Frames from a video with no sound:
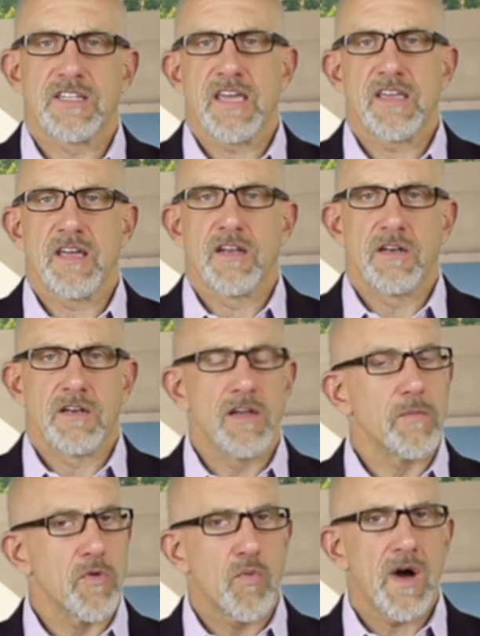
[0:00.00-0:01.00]
they can,
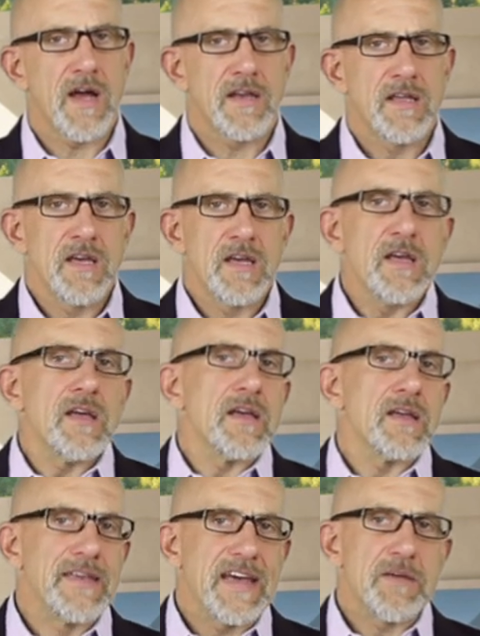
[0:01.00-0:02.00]
number one, get